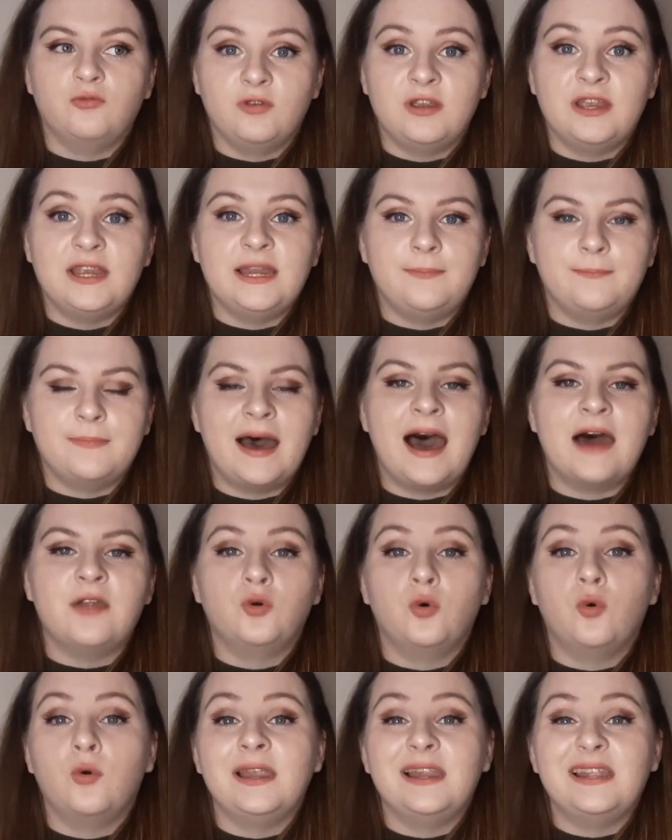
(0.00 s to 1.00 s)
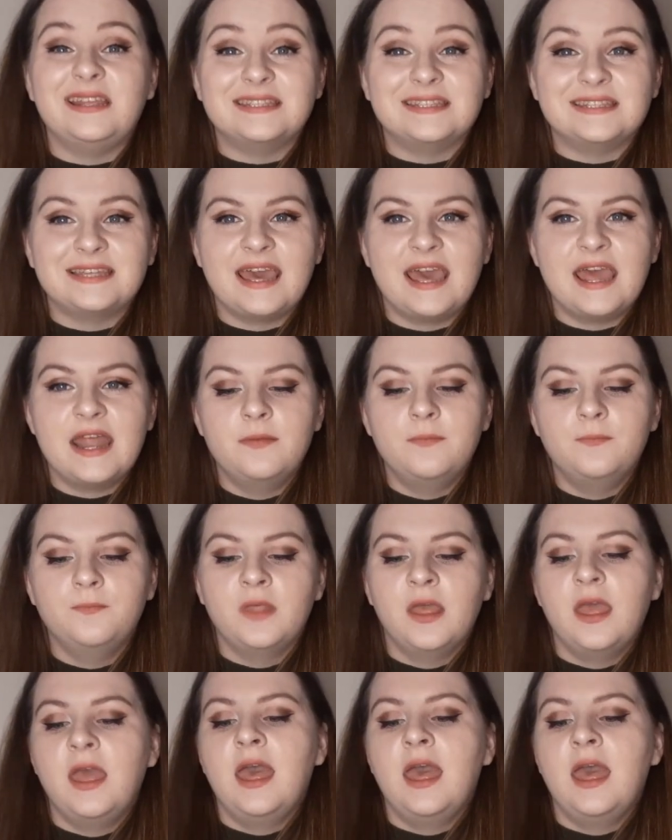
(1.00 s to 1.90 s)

really bad oily skin.